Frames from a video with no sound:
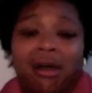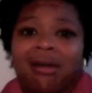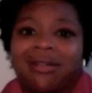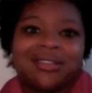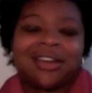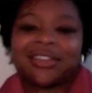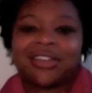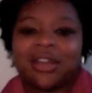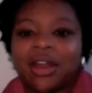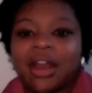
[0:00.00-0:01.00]
it's not a
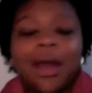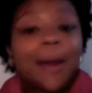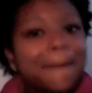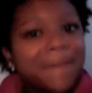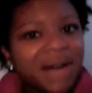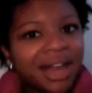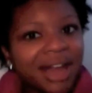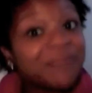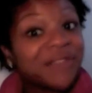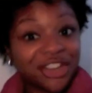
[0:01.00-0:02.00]
secret. But
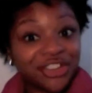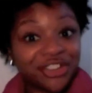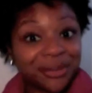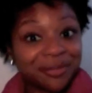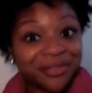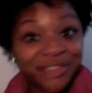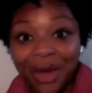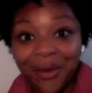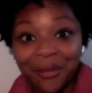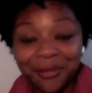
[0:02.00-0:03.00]
I'm finished.
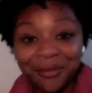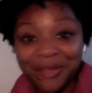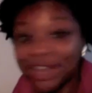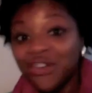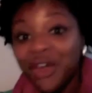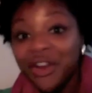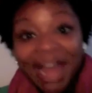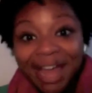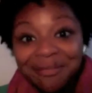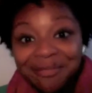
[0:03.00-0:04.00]
So enjoy your day.
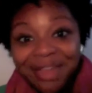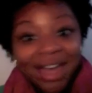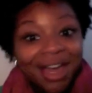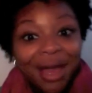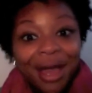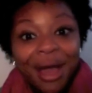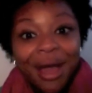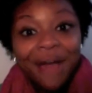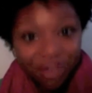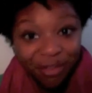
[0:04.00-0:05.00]

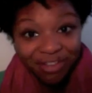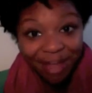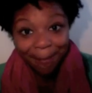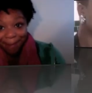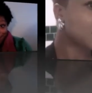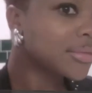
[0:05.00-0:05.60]
For this time. Bye.